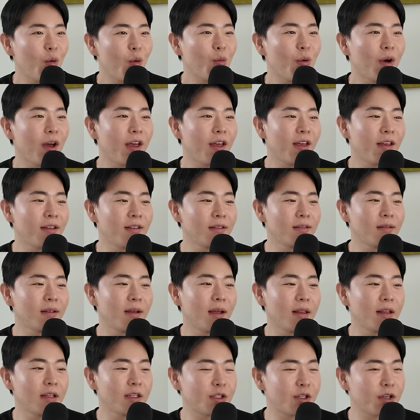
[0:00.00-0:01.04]
When
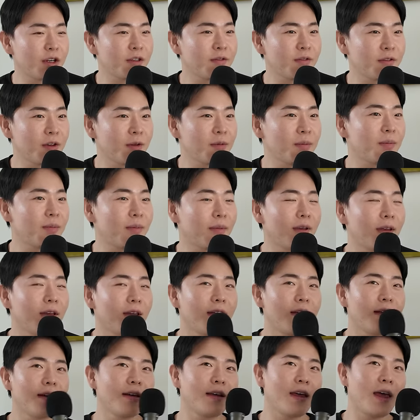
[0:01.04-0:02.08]
LE SSERAFIM
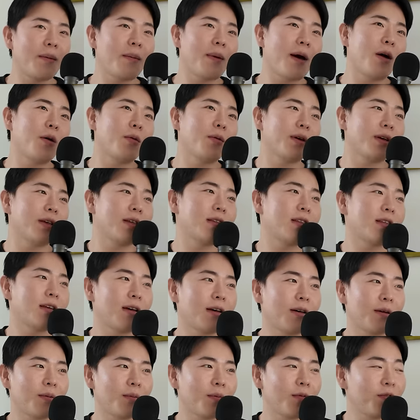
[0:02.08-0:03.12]
came out with
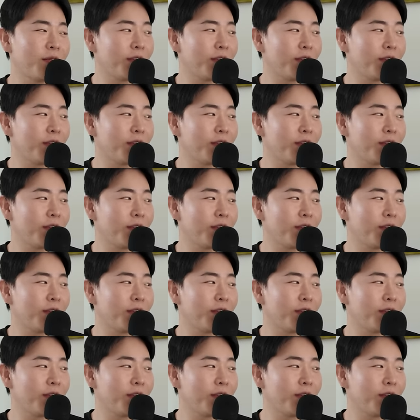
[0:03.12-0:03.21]
um,